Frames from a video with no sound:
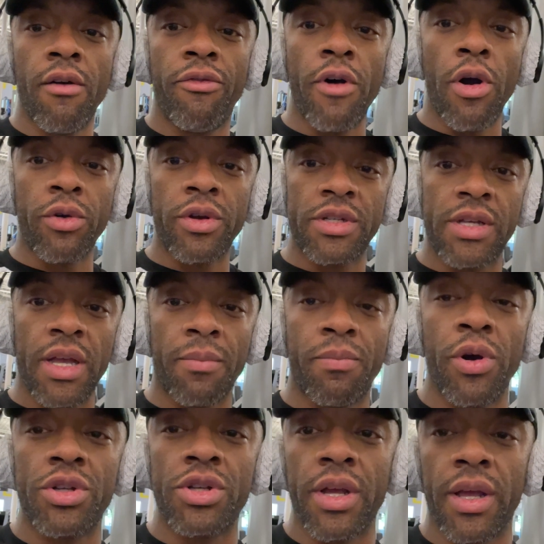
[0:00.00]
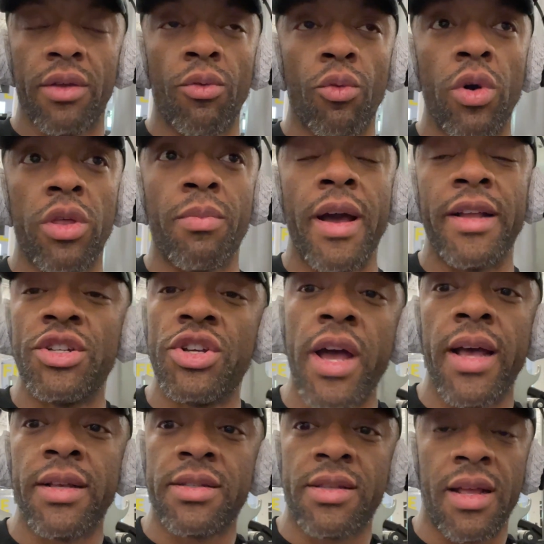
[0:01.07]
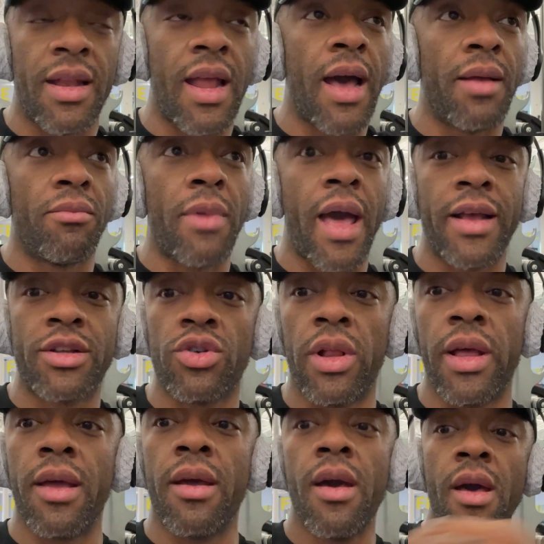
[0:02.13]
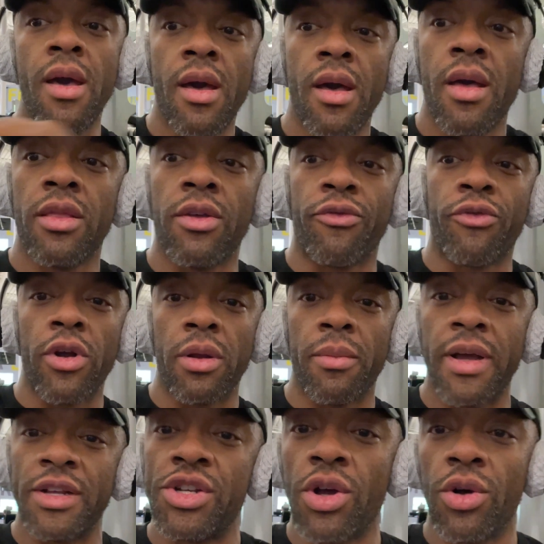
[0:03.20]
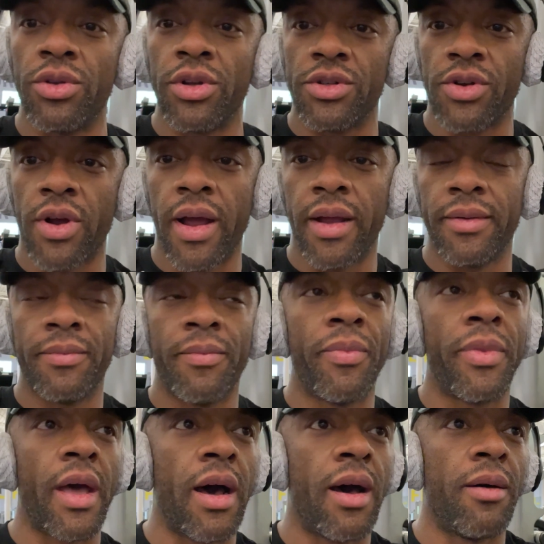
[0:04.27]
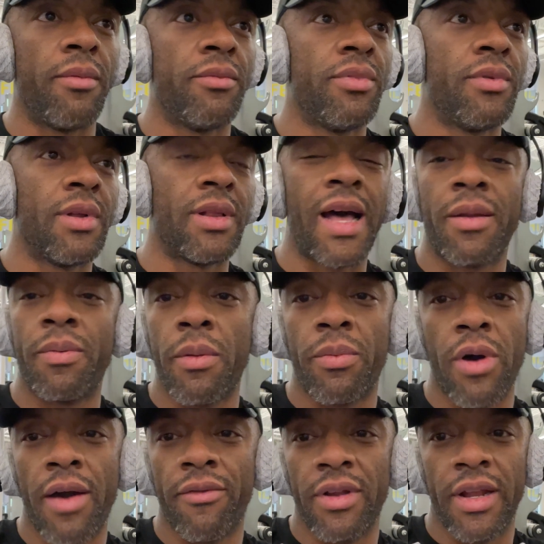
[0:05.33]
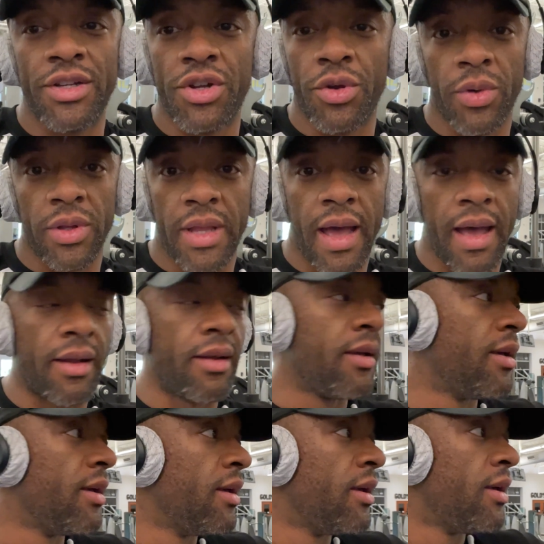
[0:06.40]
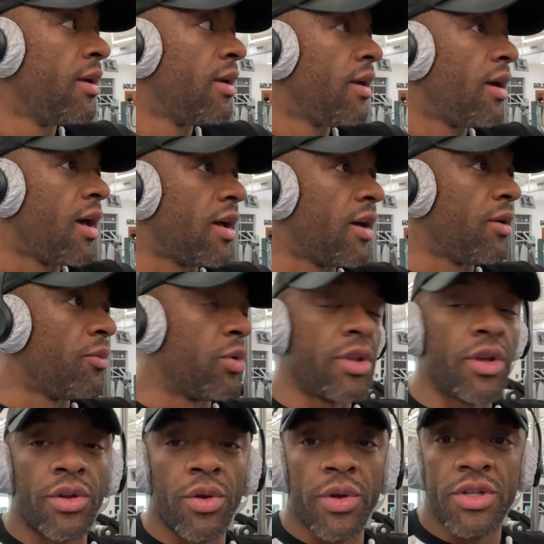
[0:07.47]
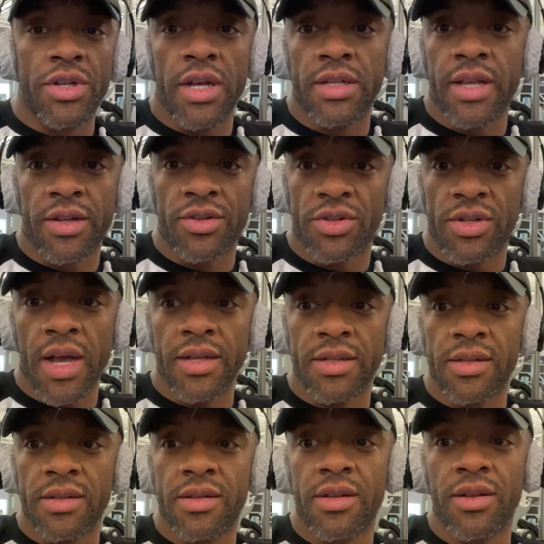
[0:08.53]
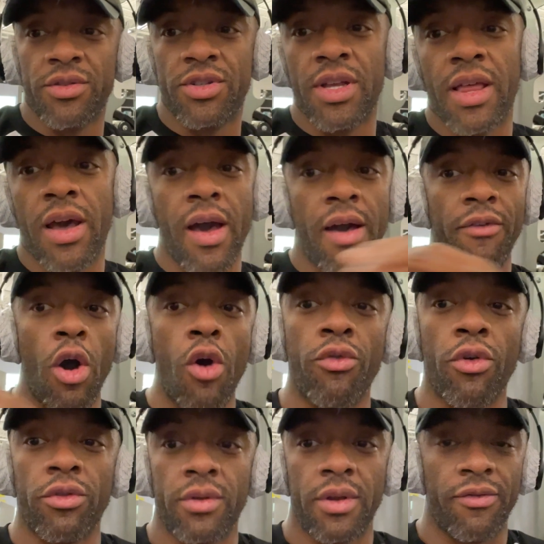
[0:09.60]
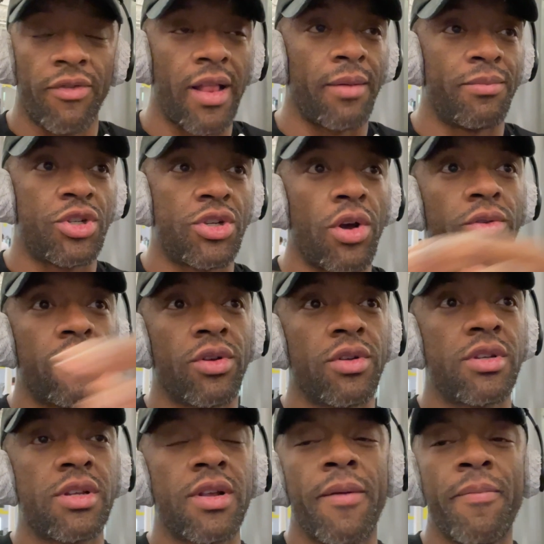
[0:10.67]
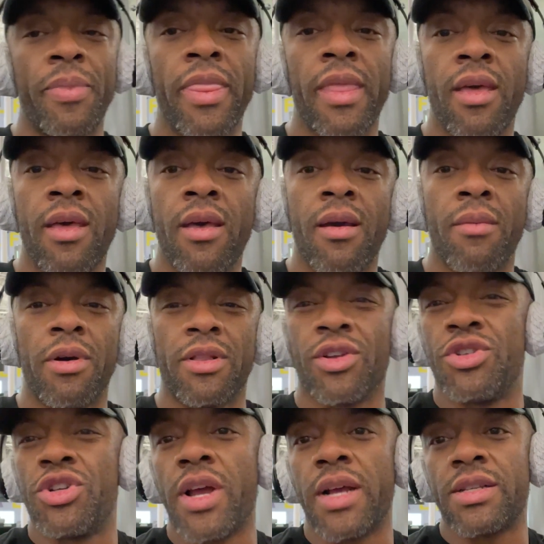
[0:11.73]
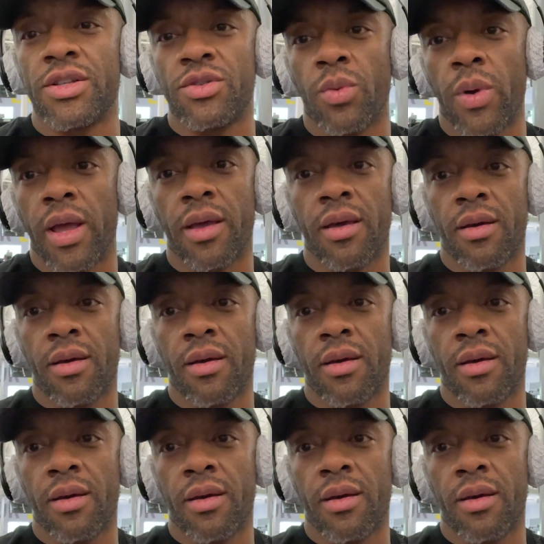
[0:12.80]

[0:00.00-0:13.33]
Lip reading: focusing, pushing with my chest and not actually the front of my shoulders, right? A lot of people have an issue with that when they're doing chest exercises. You see they have overdeveloped shoulders, but their chest is weak.